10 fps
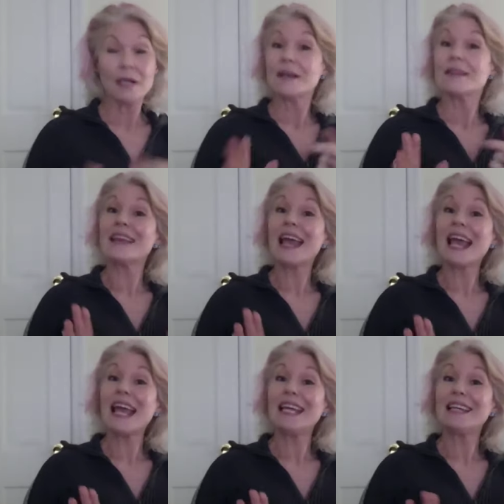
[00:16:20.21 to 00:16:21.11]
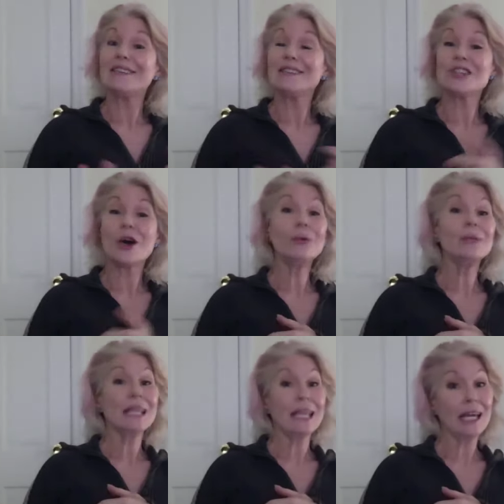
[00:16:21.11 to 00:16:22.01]
They don't
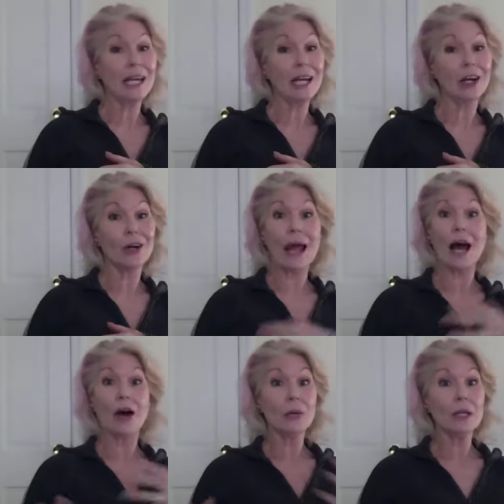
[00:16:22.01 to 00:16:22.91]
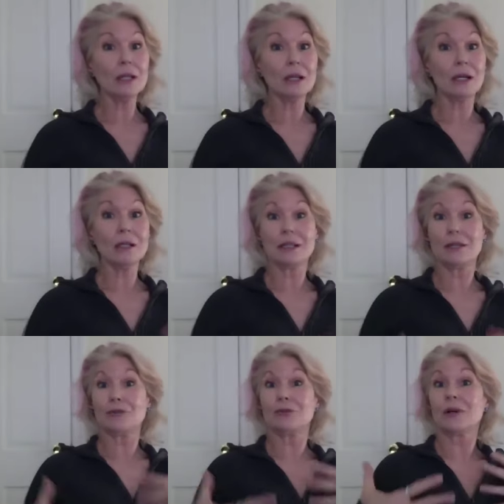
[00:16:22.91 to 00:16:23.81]
care how we look
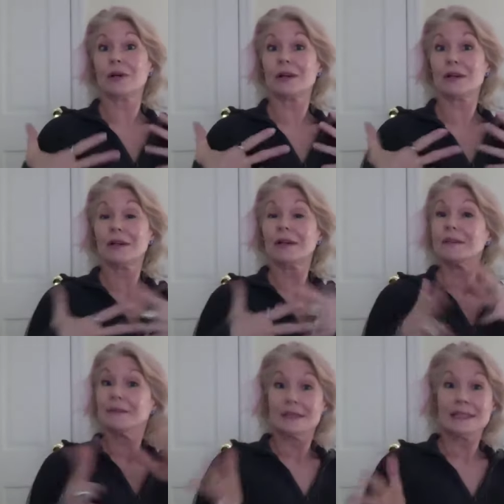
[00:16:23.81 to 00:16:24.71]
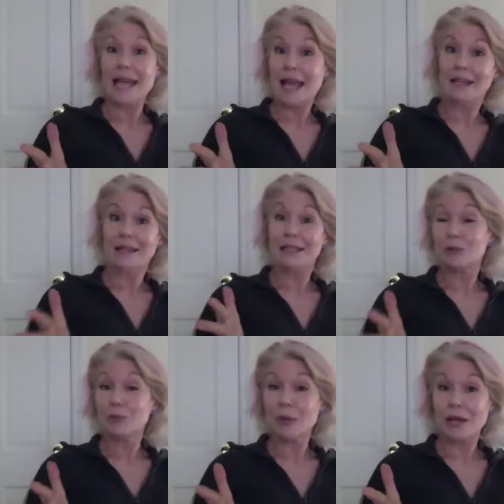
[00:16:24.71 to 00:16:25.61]
if we're naked in
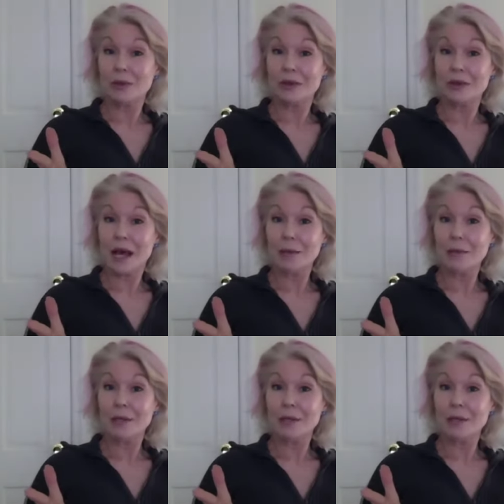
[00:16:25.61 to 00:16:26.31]
bed with them.